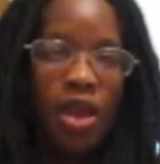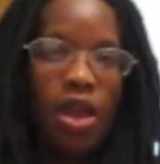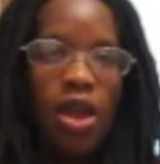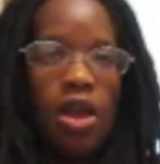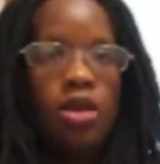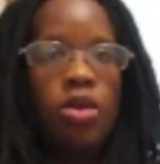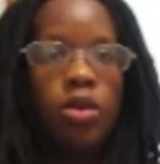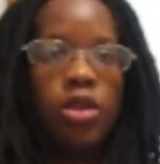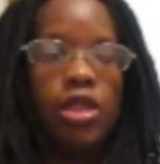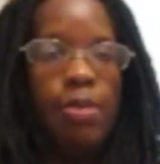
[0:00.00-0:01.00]
and, you
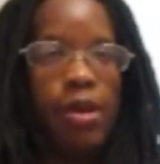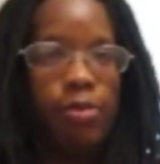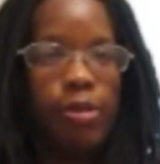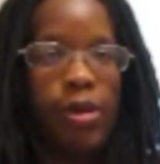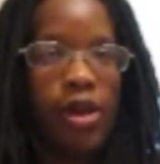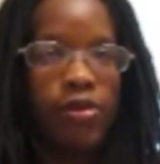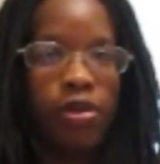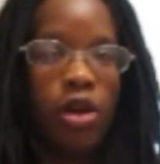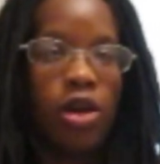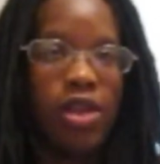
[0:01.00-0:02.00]
know, just preparing
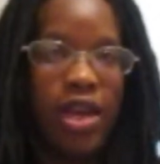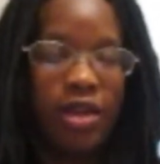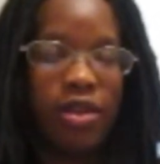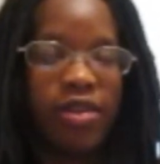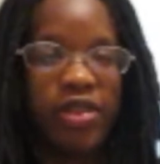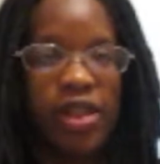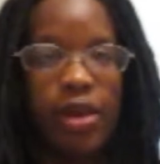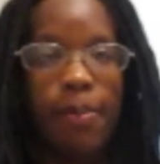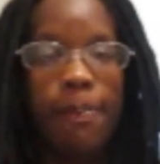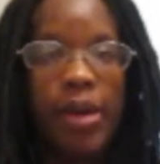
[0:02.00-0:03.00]
for all that and
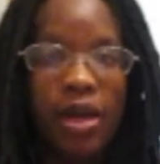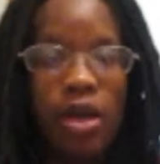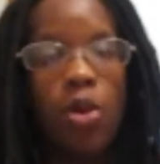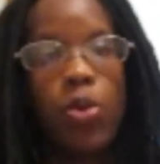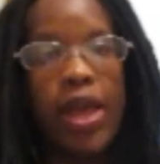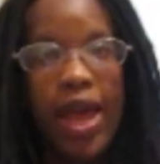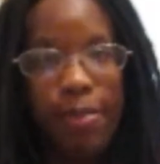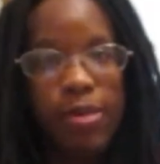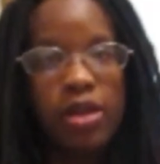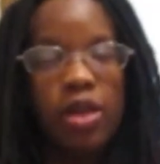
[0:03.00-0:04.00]
everything. But what
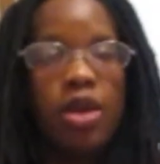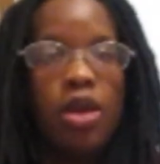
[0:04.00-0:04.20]
happened,